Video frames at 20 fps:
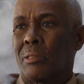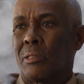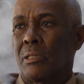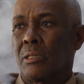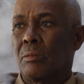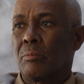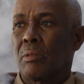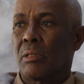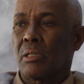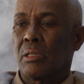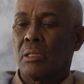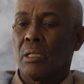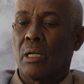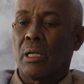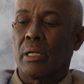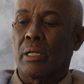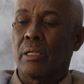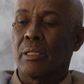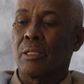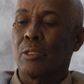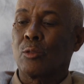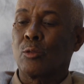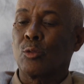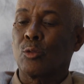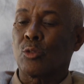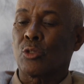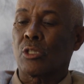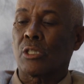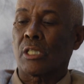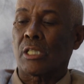When I went
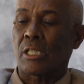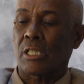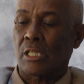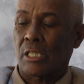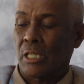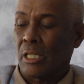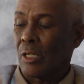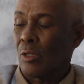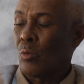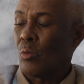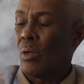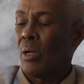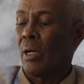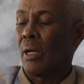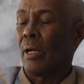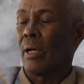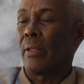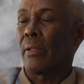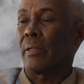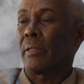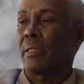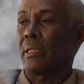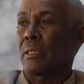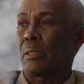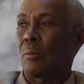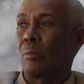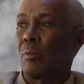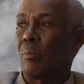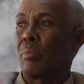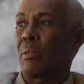first in 1976 to the
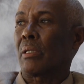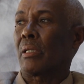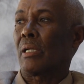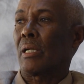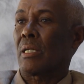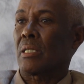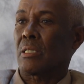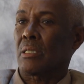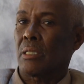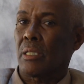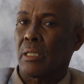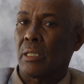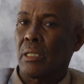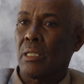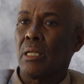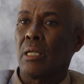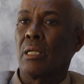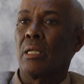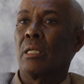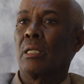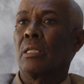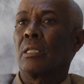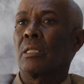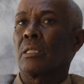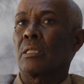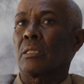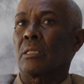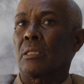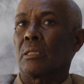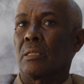Sheikh training school, they
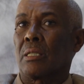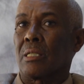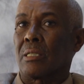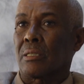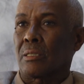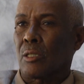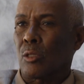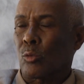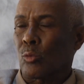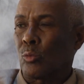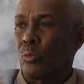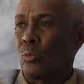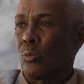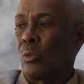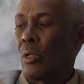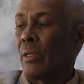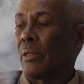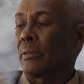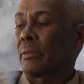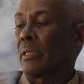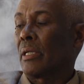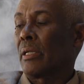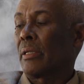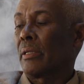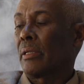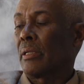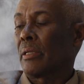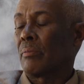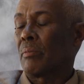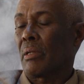teach us normal
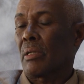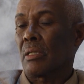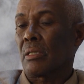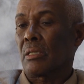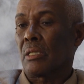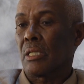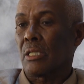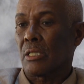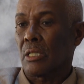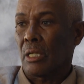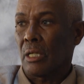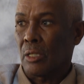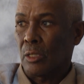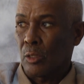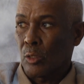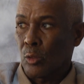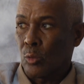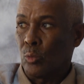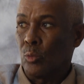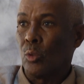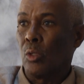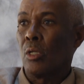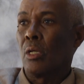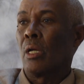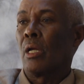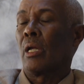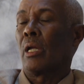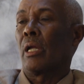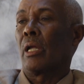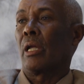duties for the soldiers
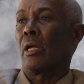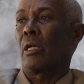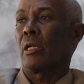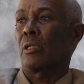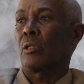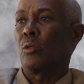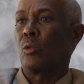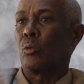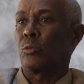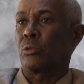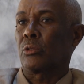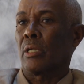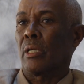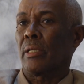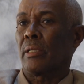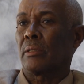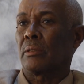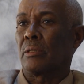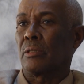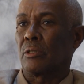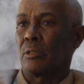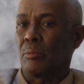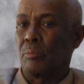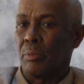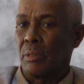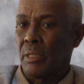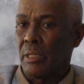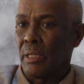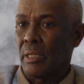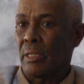and how to use small
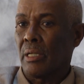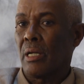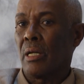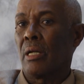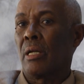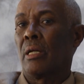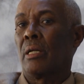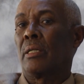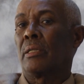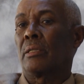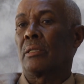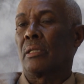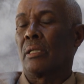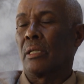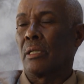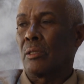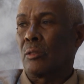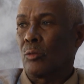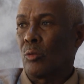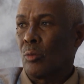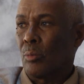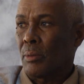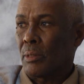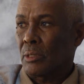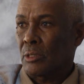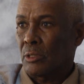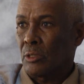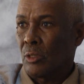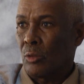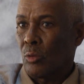arms and how to
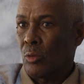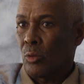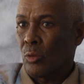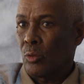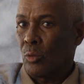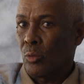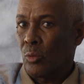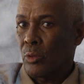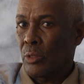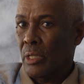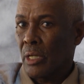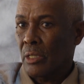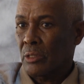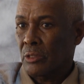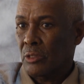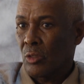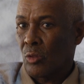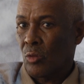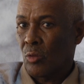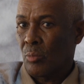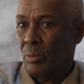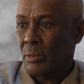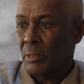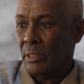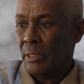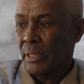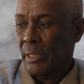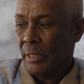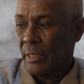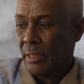follow the orders from the
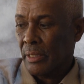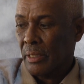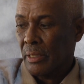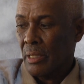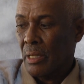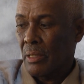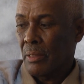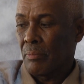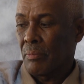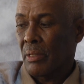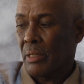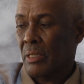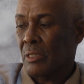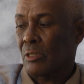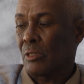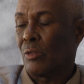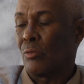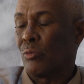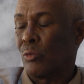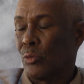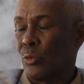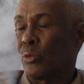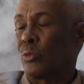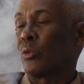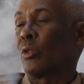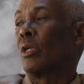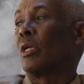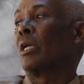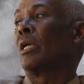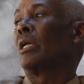commanders and the discipline of the
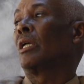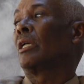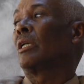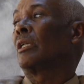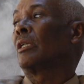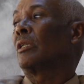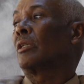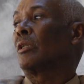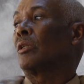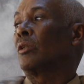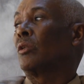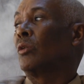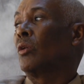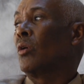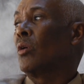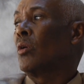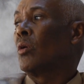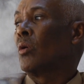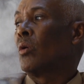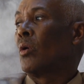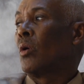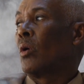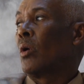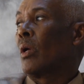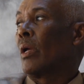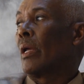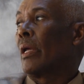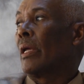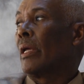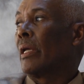soldiers and how to follow the orders.